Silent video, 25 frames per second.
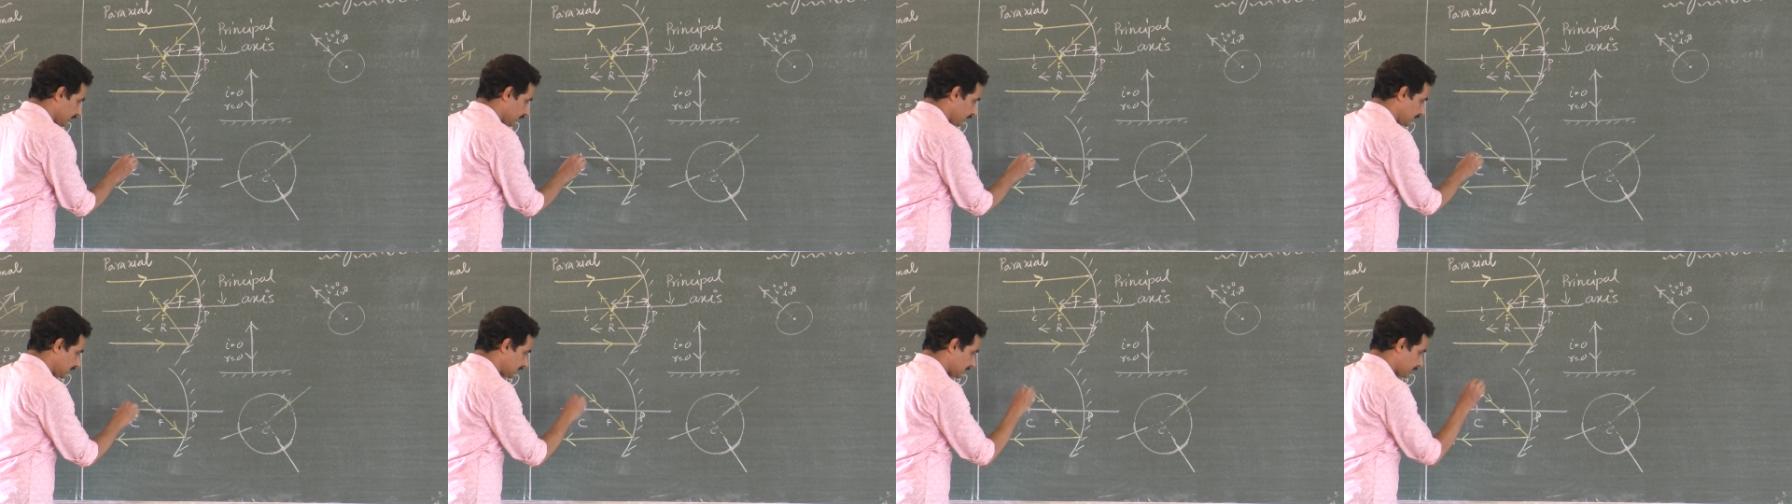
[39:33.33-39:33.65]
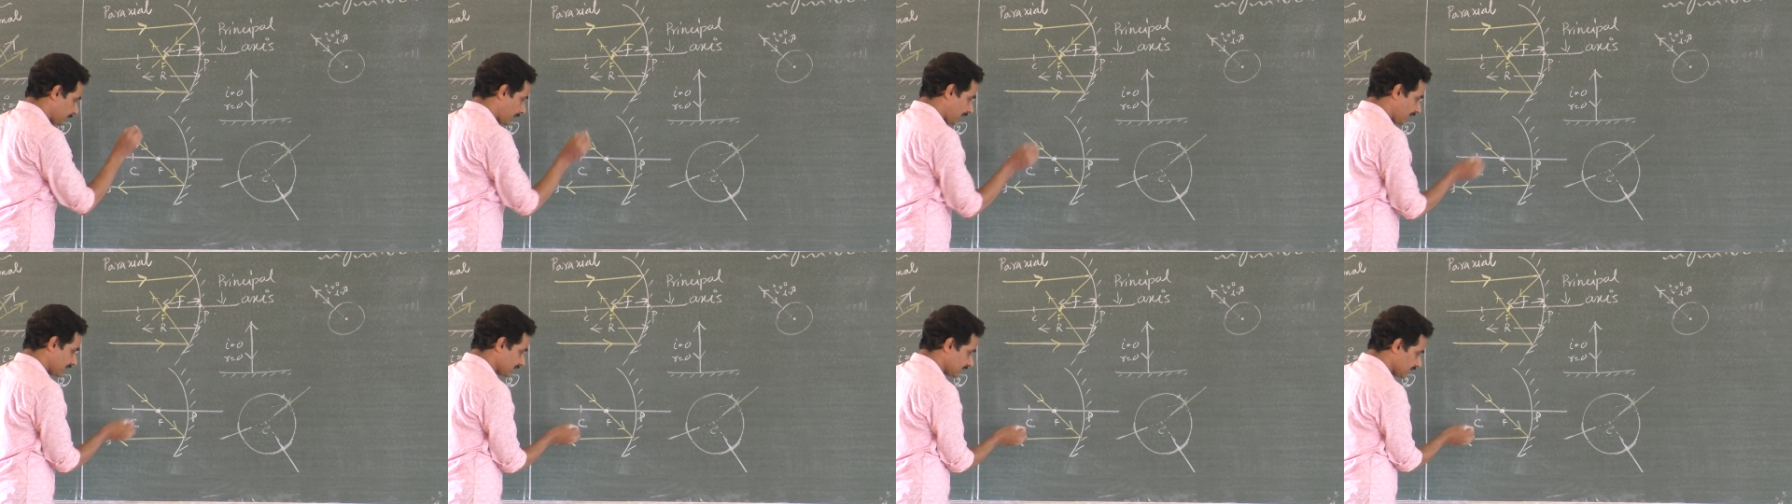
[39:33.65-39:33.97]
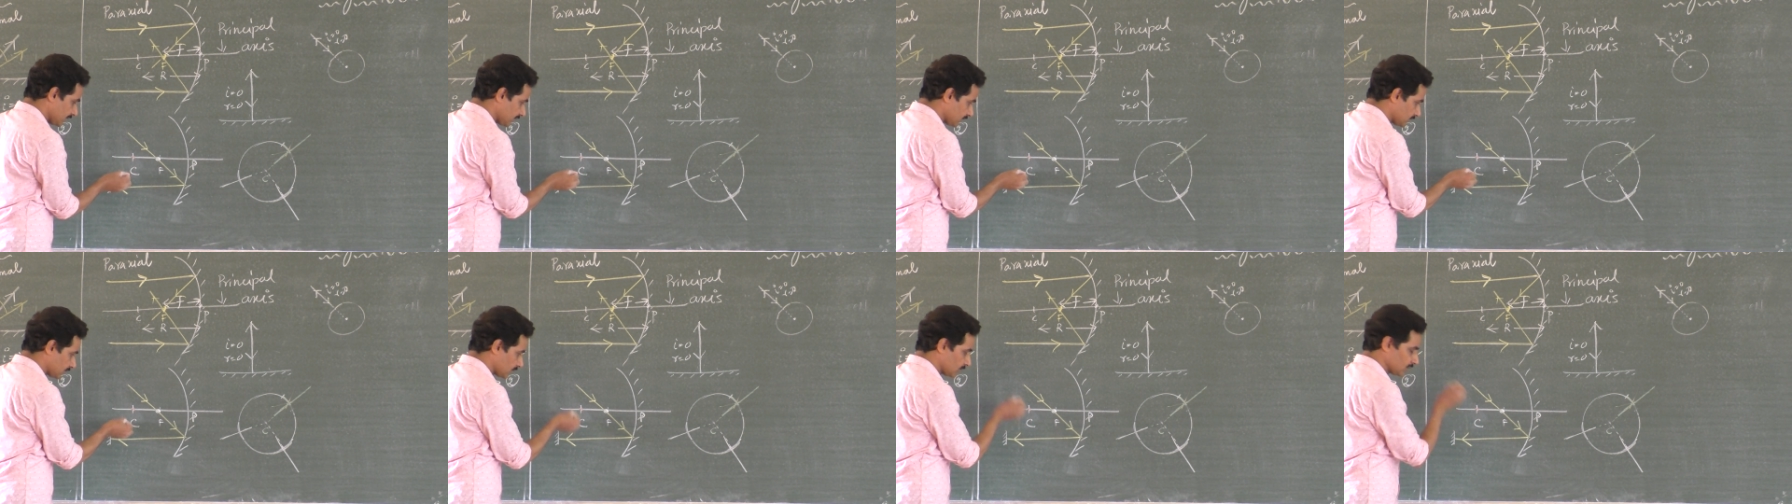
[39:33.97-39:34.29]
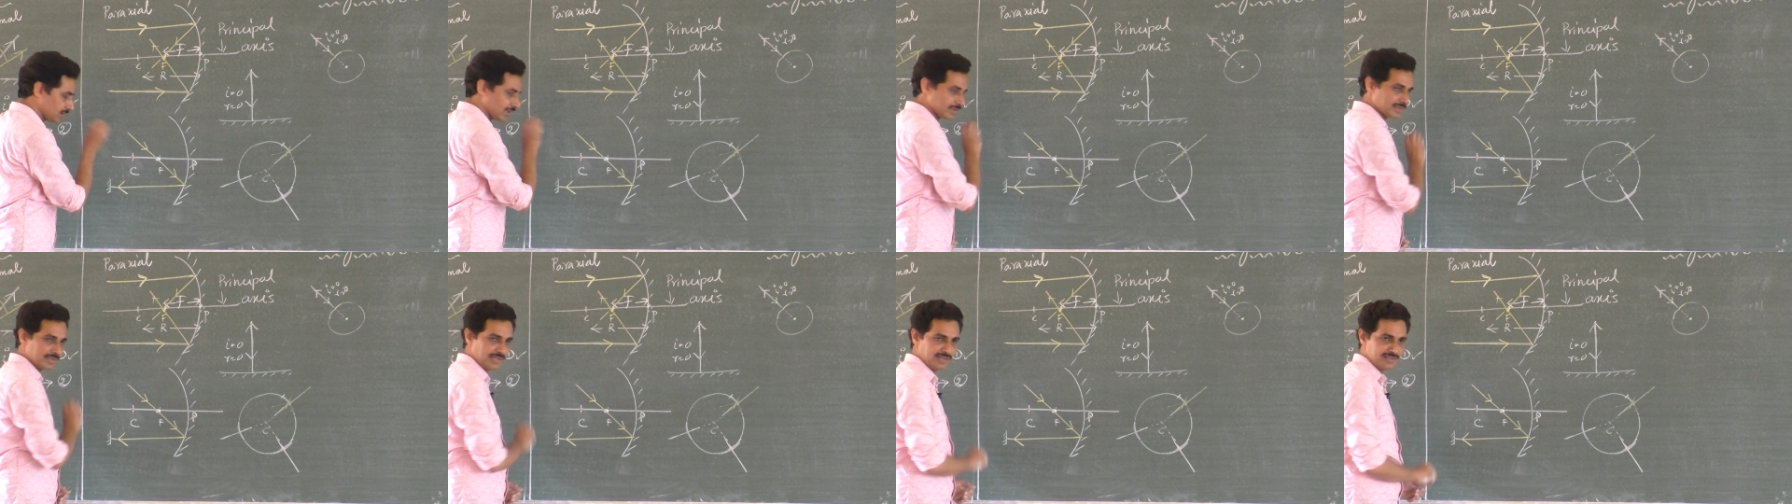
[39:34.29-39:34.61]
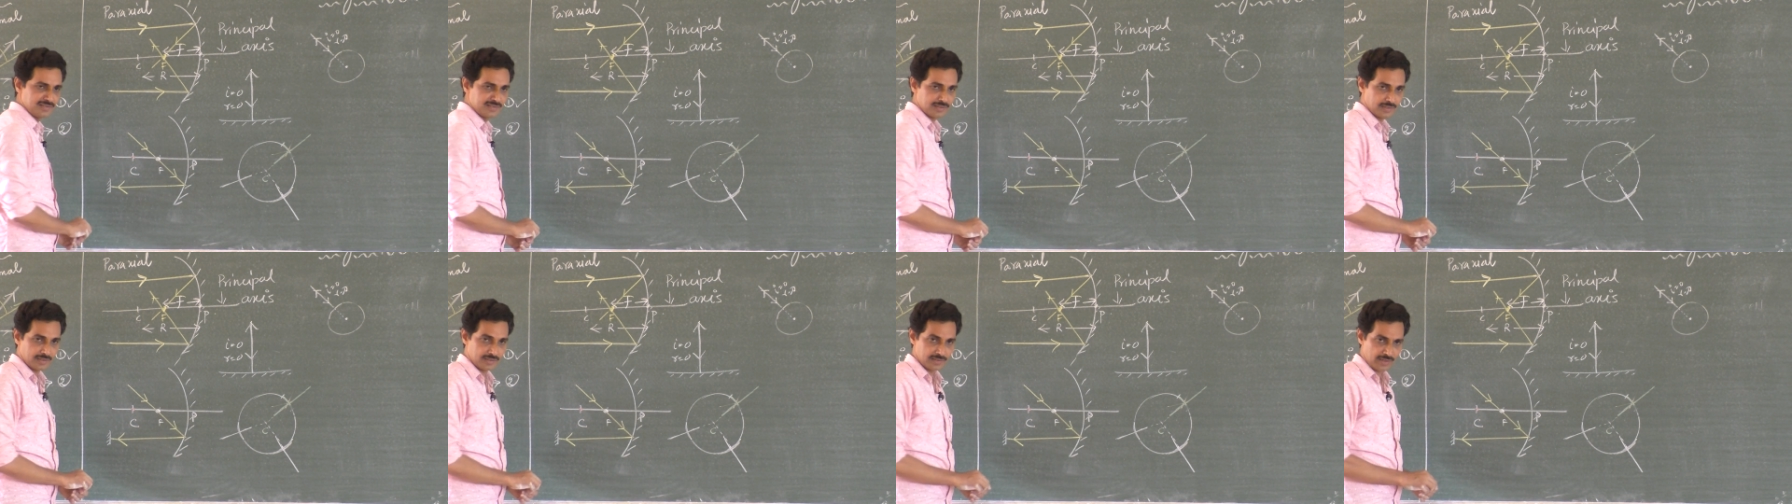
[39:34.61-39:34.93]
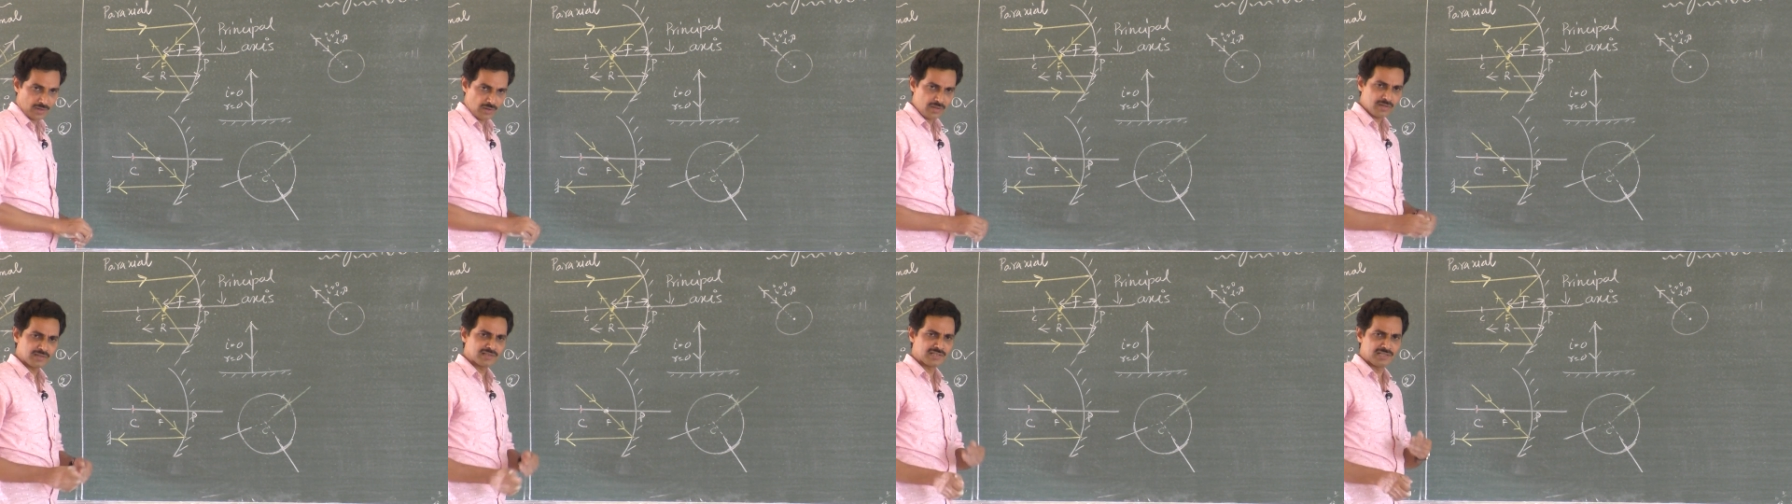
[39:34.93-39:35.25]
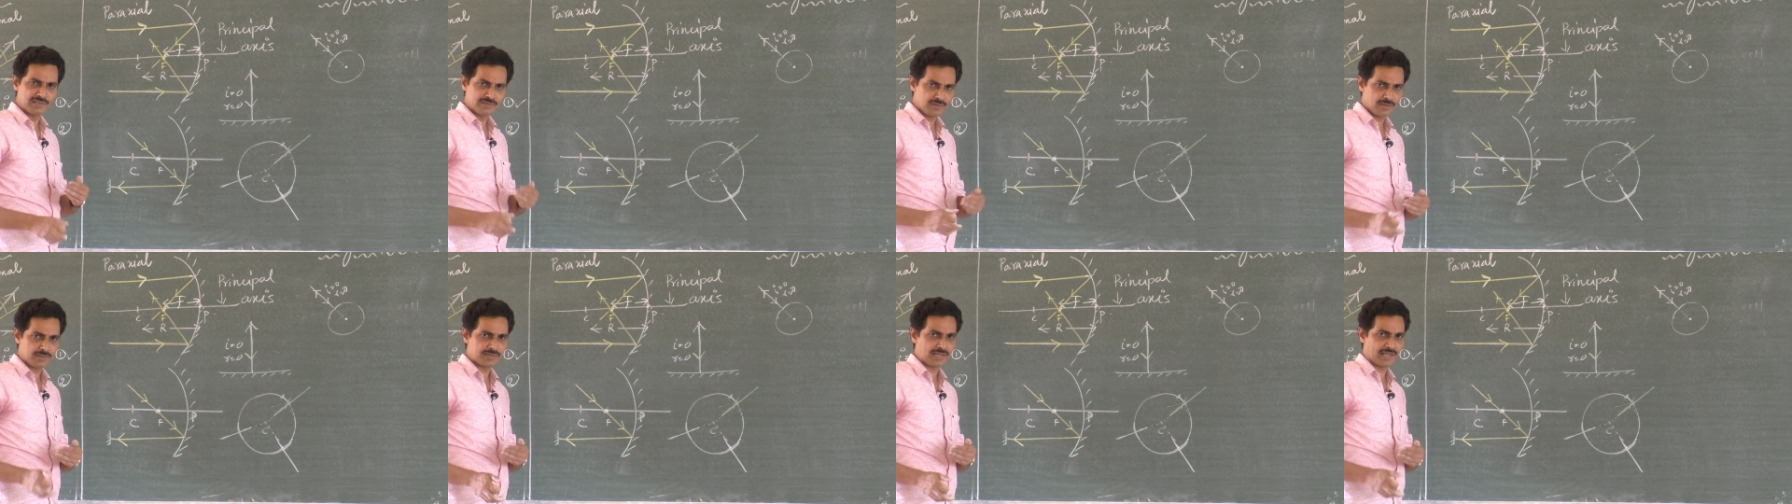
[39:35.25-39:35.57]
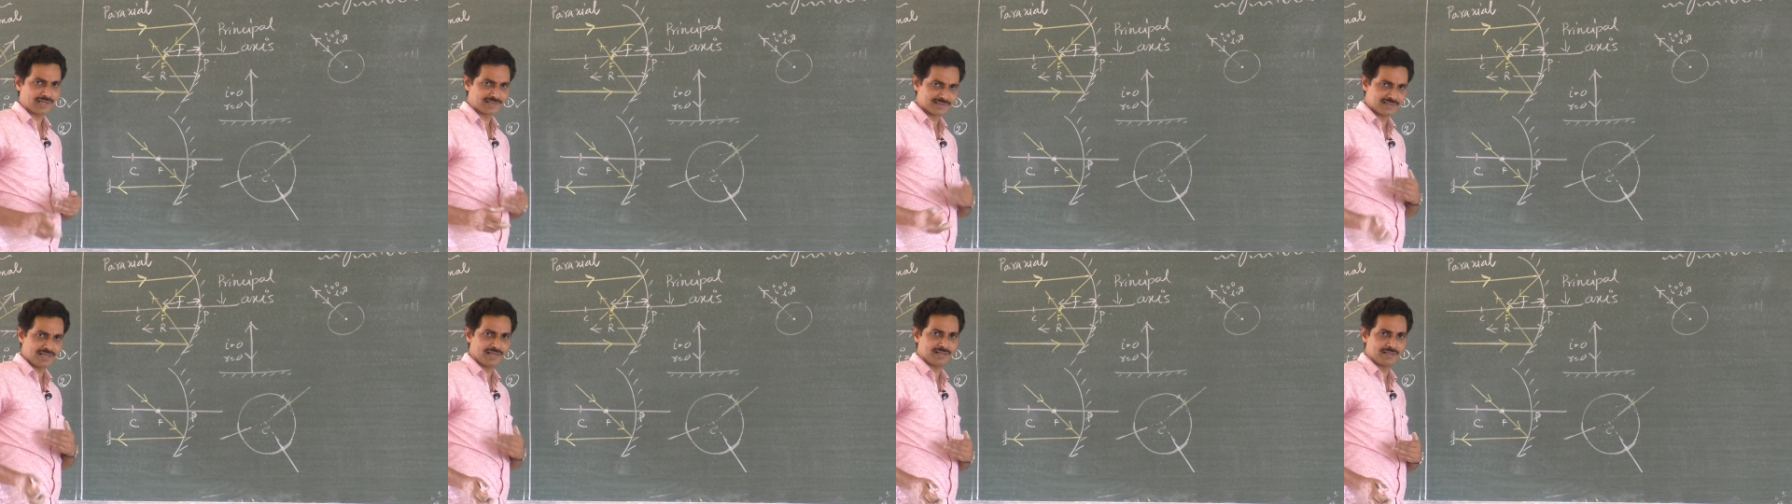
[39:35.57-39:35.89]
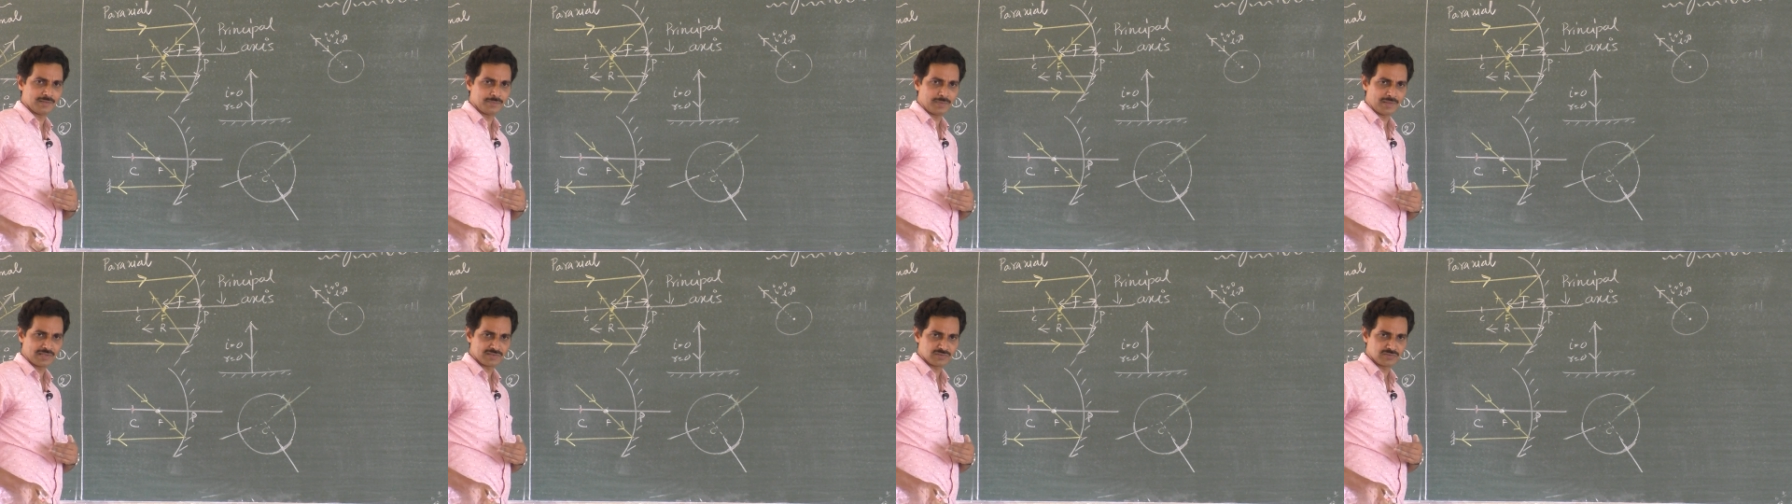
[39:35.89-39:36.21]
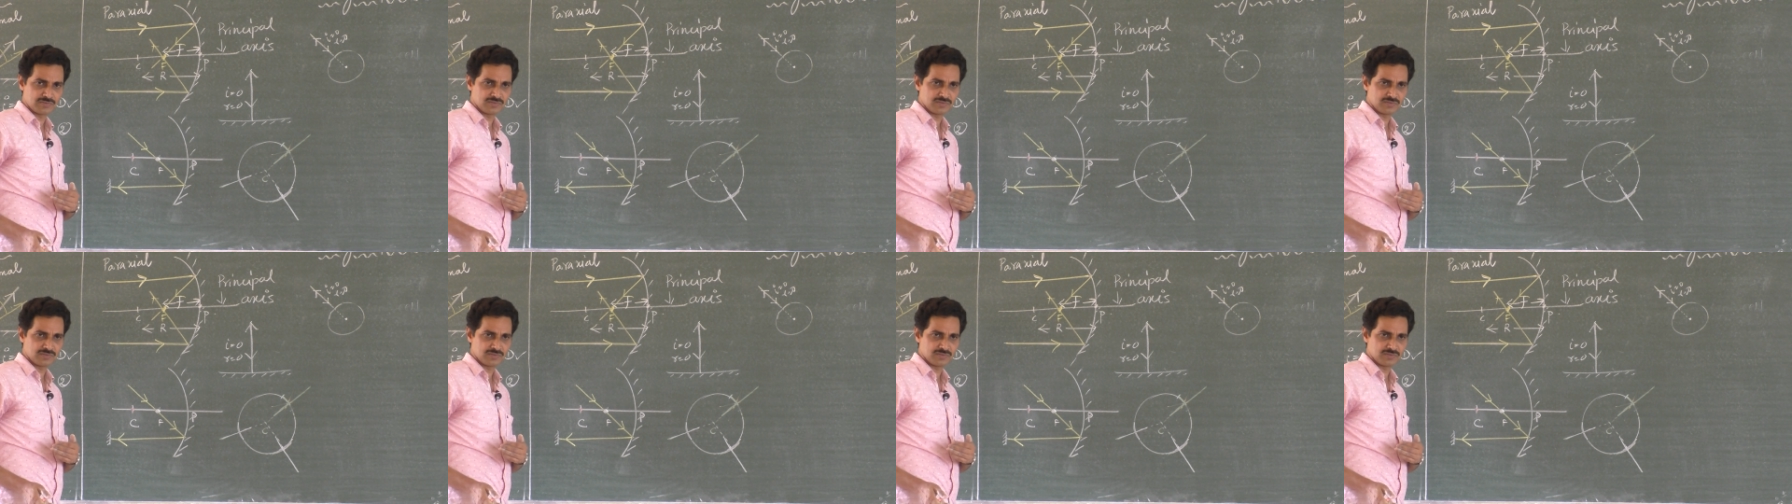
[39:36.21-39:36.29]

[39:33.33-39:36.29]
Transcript: which passes through the center or need not exactly pass